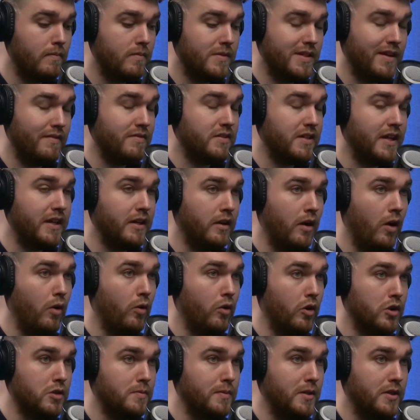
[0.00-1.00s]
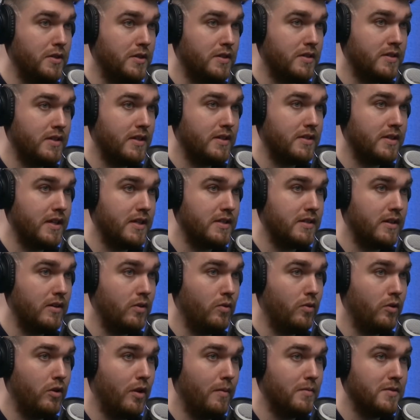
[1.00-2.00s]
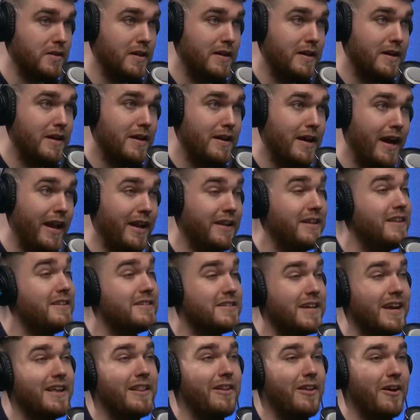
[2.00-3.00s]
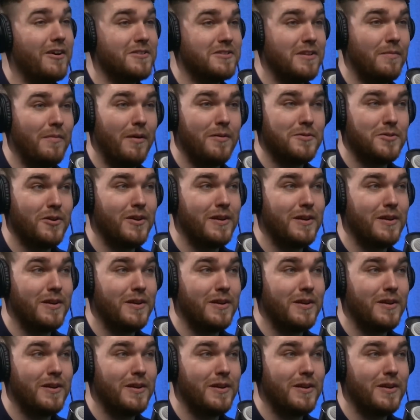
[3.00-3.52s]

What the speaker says: 17 goal contributions this season in all comps. And I did say the last time I was